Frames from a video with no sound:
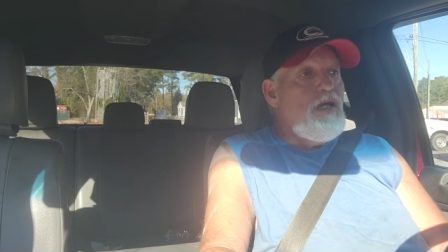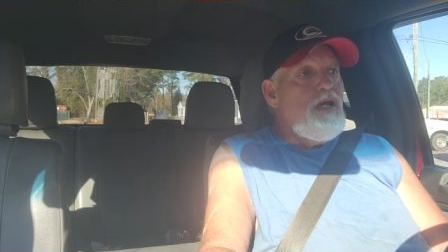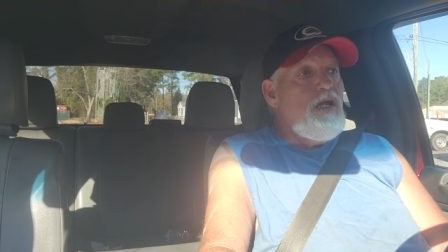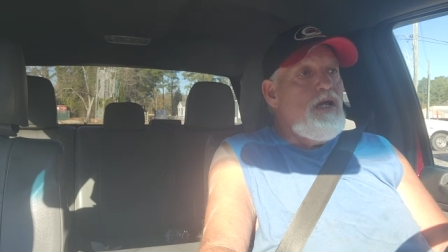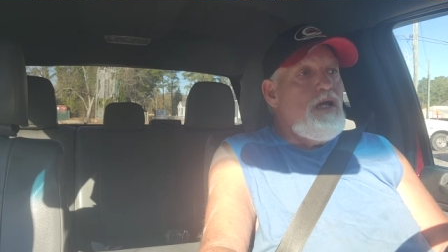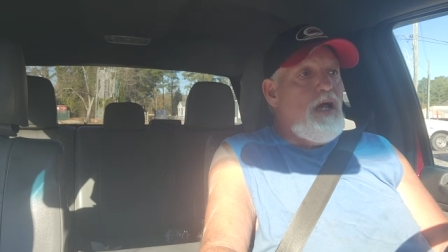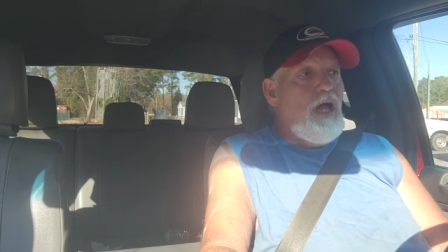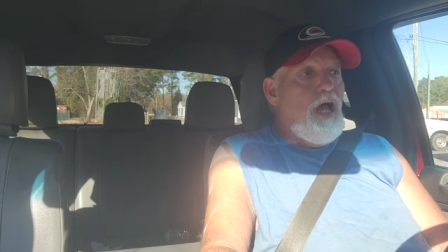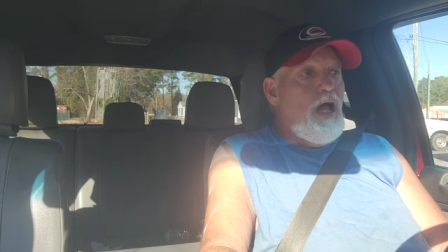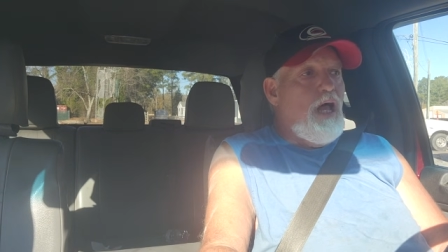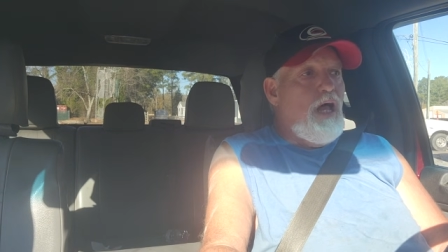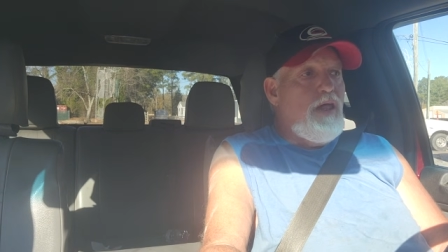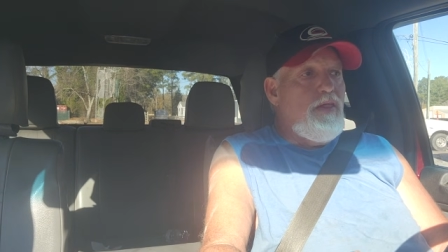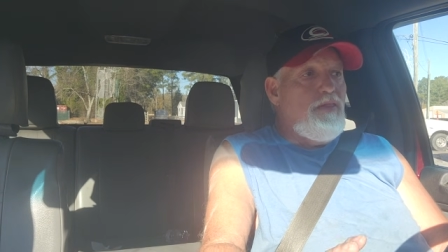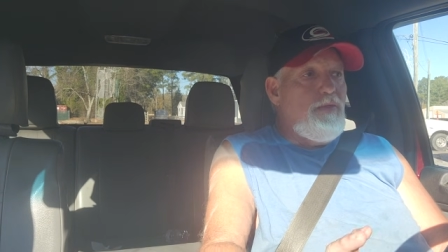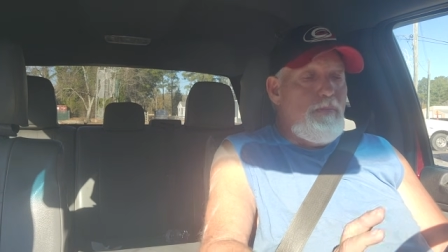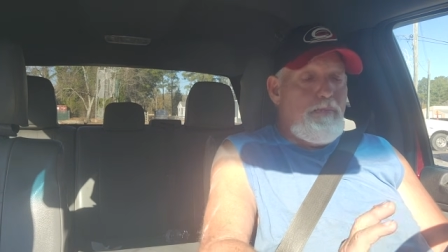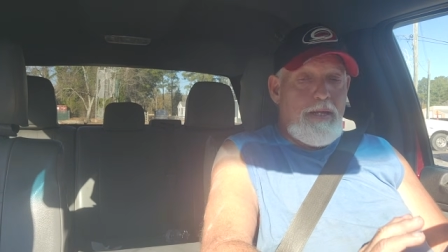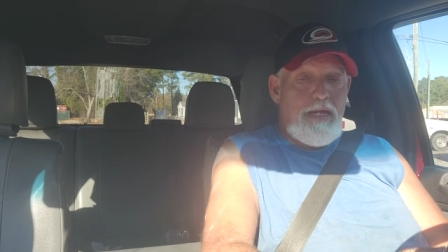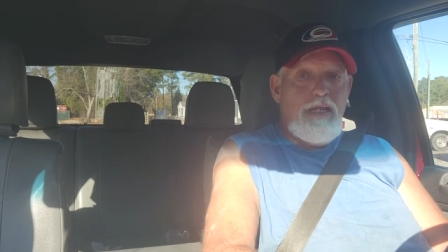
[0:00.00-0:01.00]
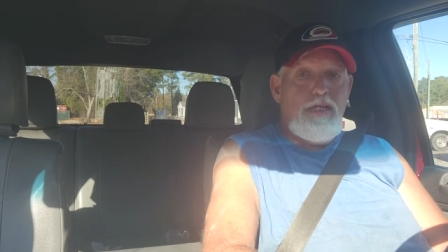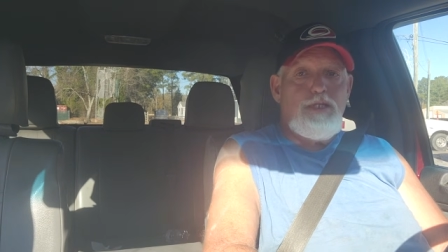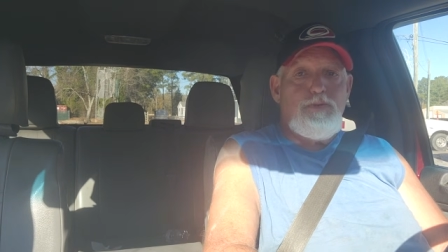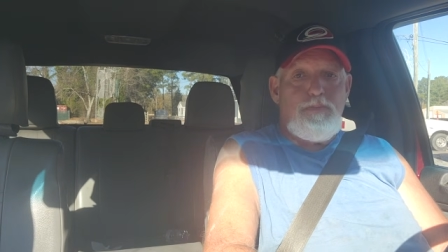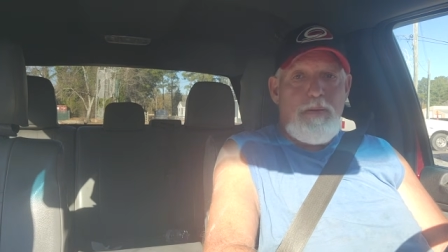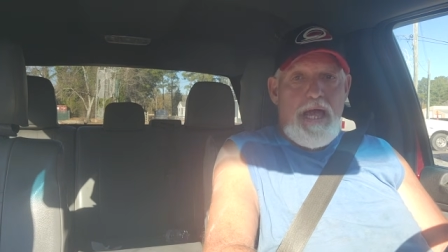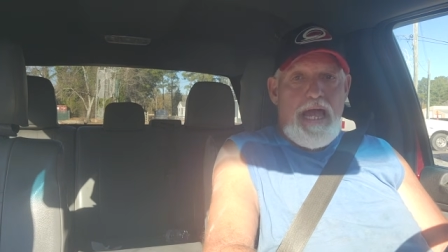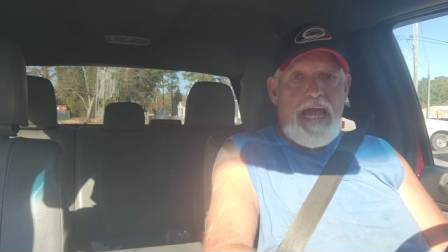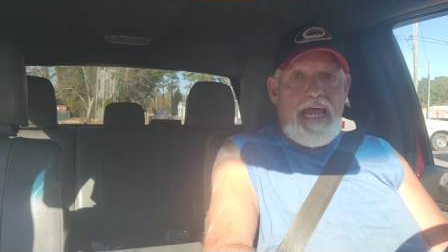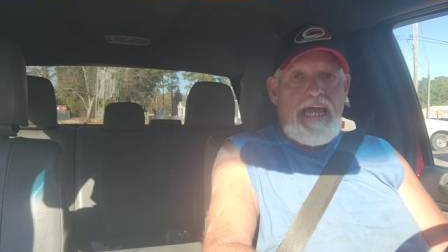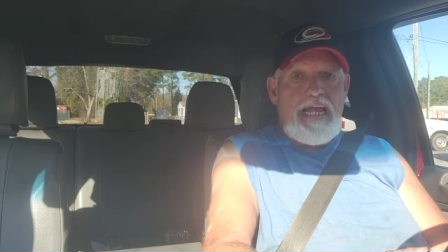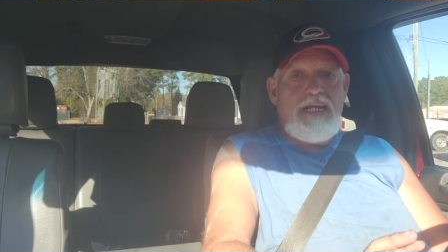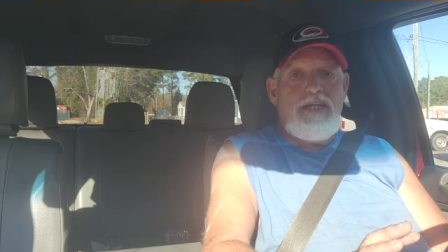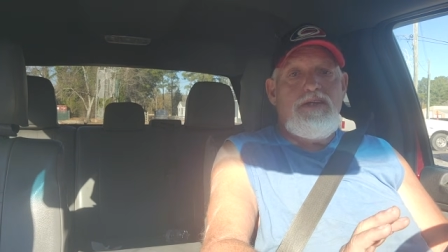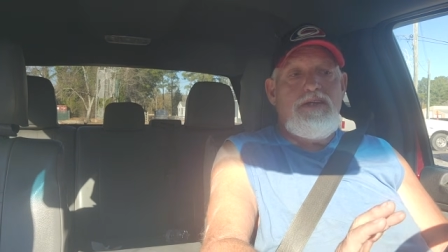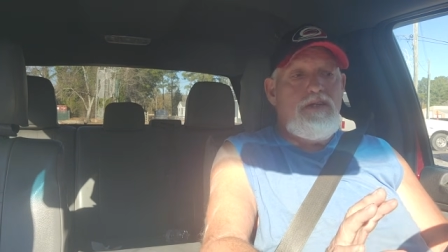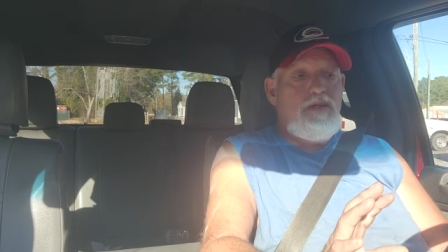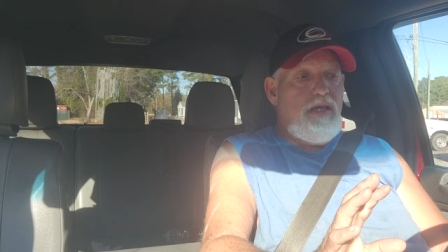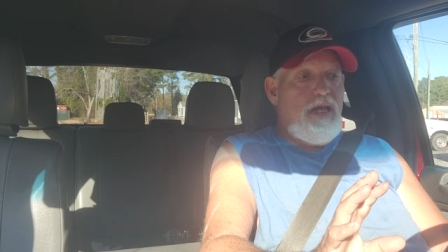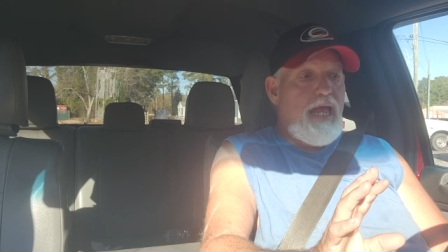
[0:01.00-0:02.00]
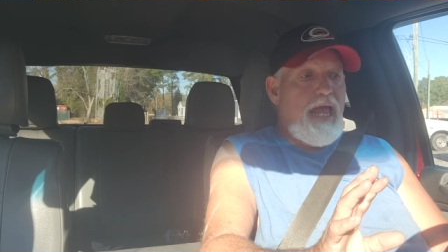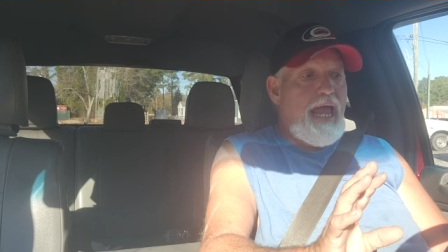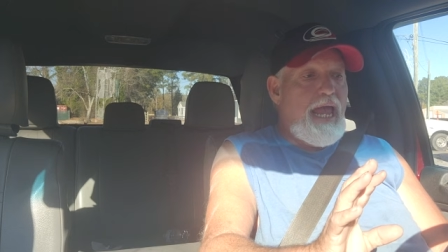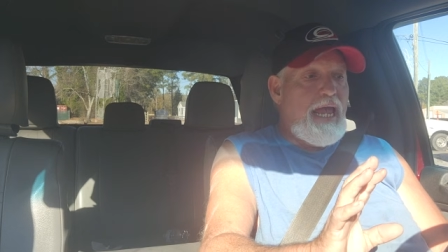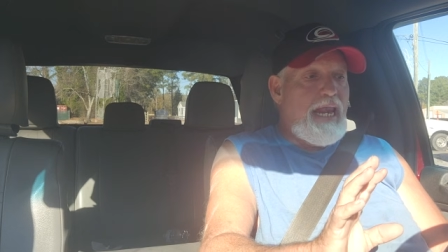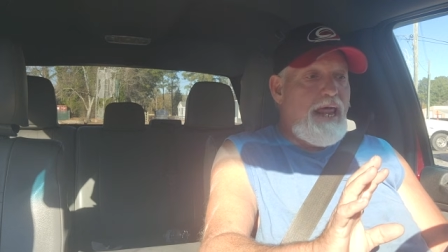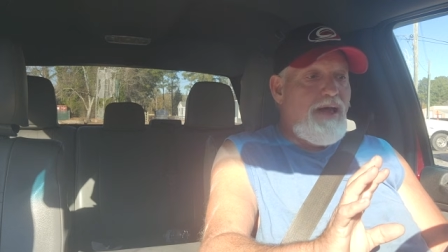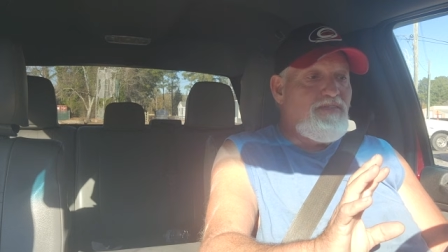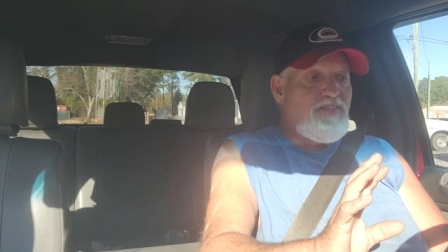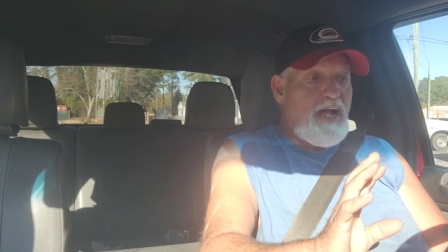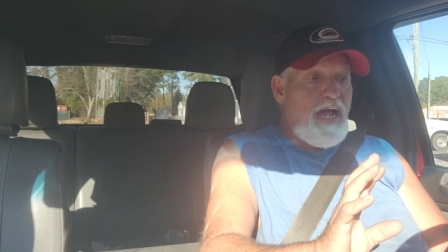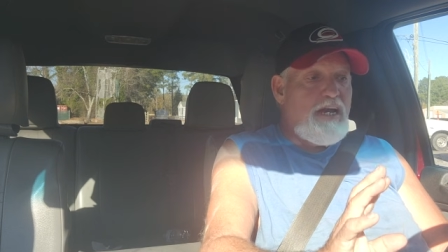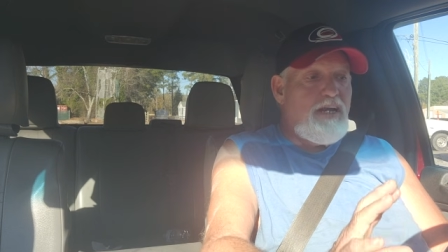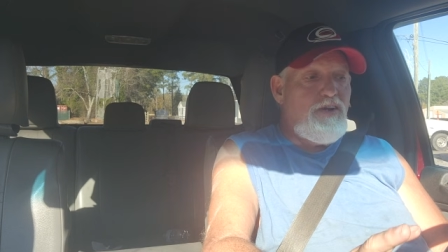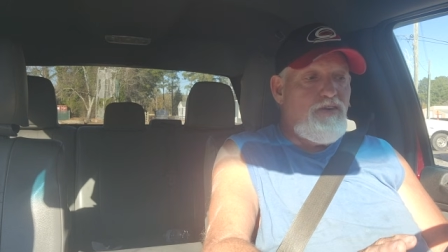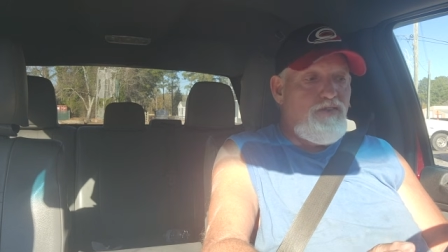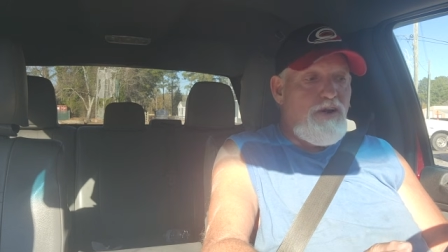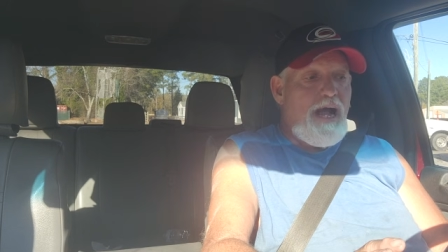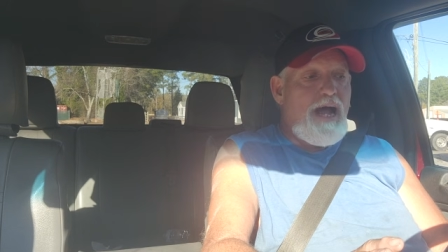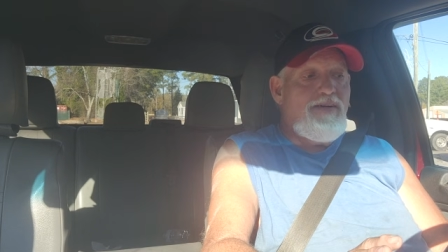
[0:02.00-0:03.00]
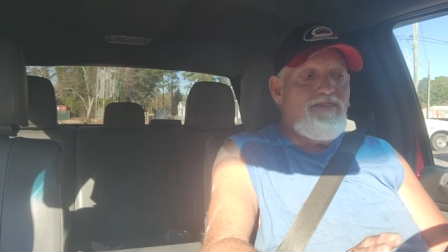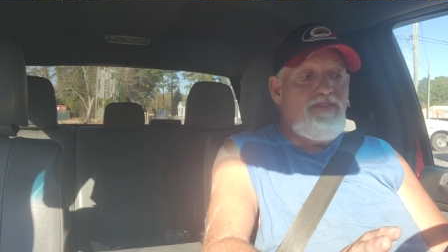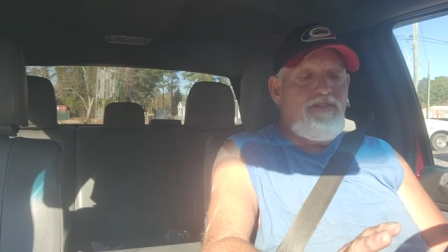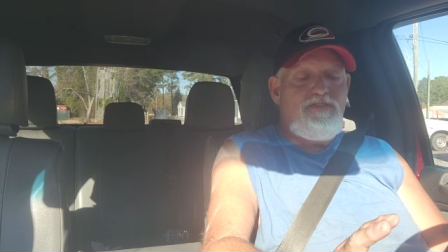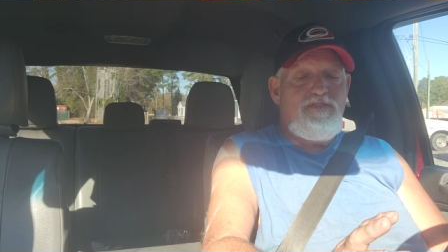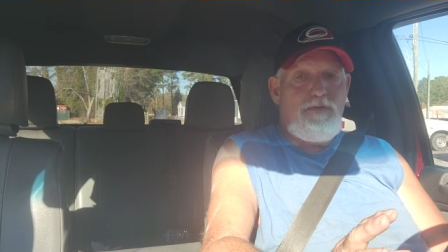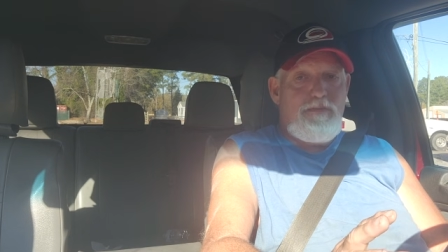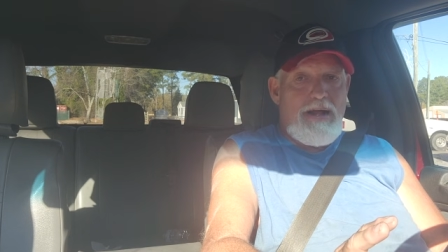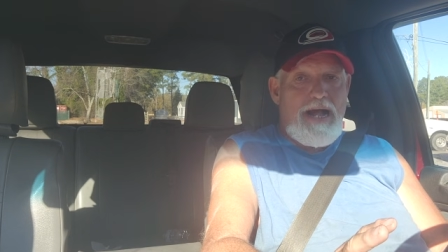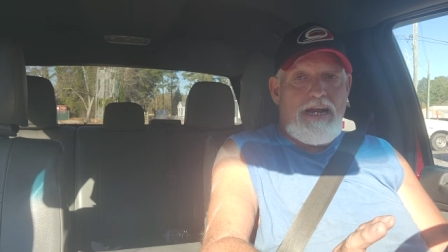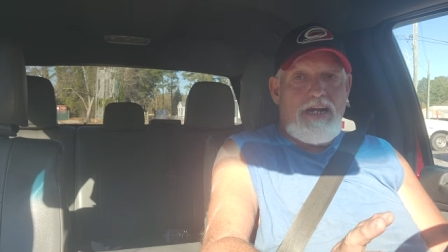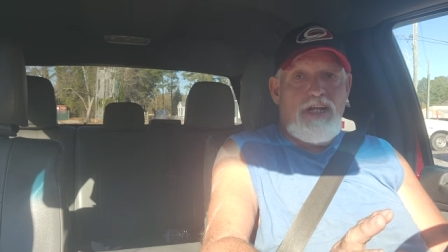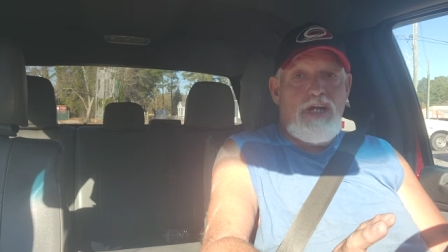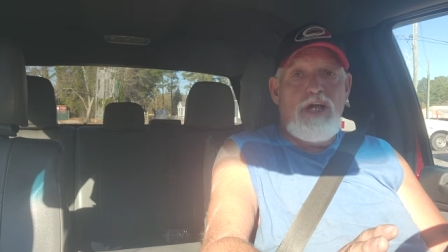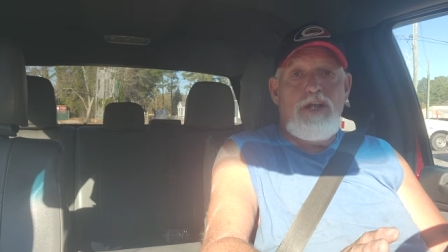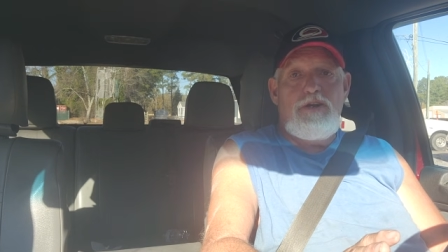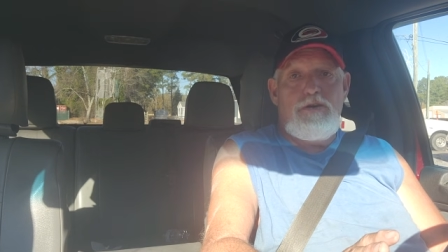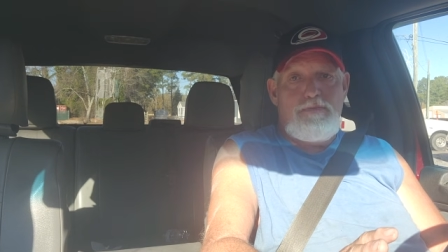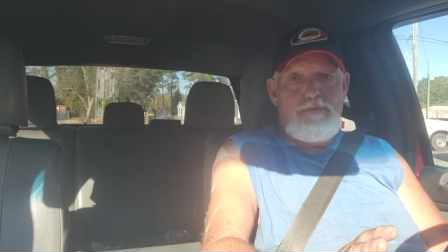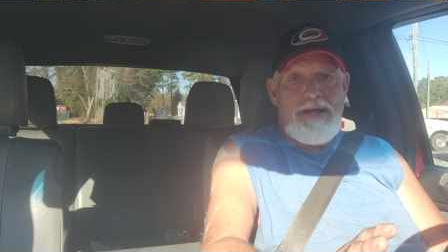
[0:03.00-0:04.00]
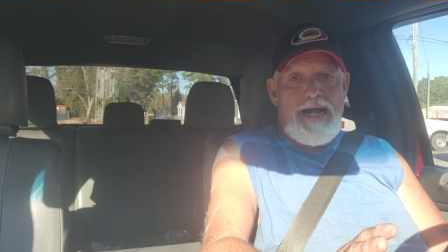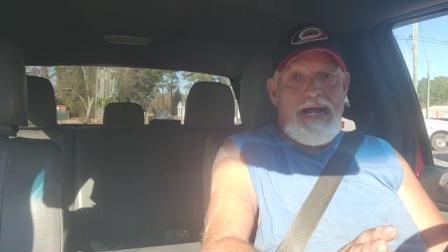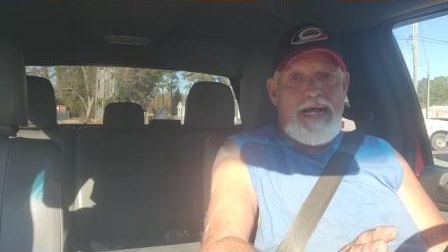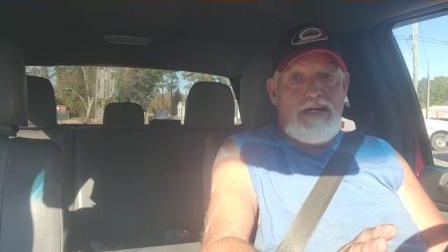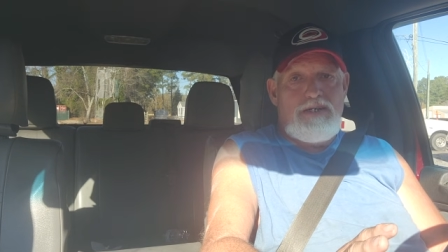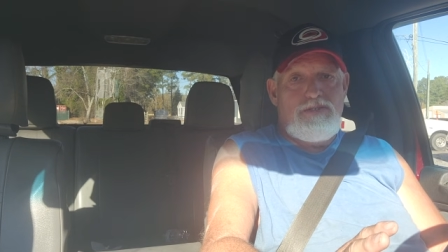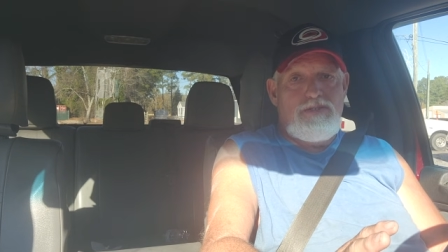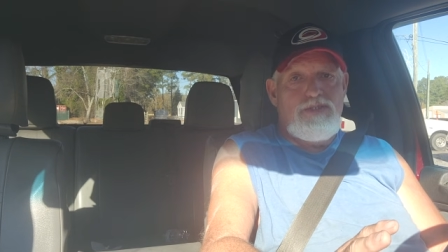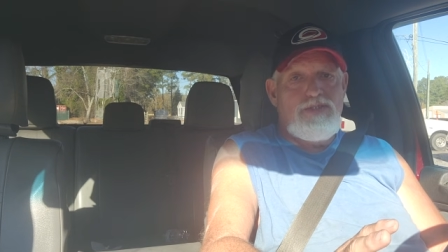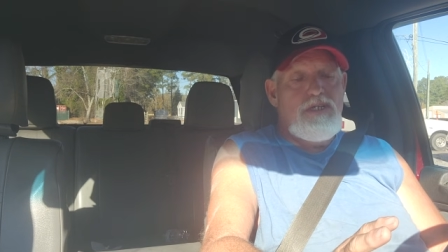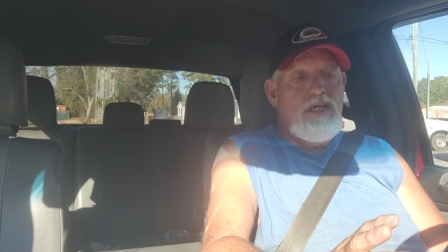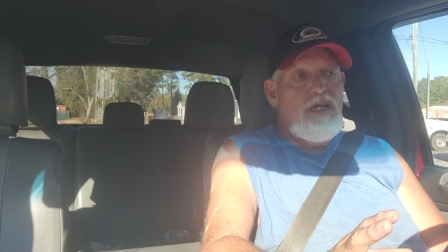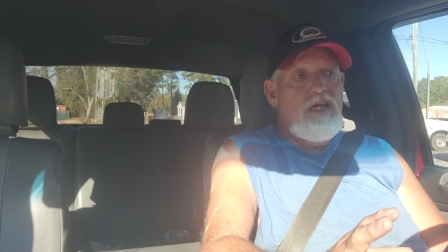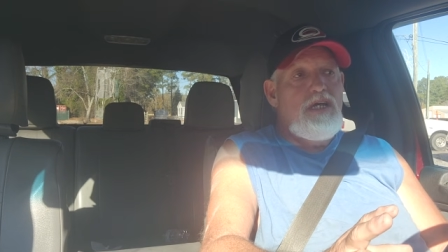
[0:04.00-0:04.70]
the bill is paid, and I've got to drive it for about 100 miles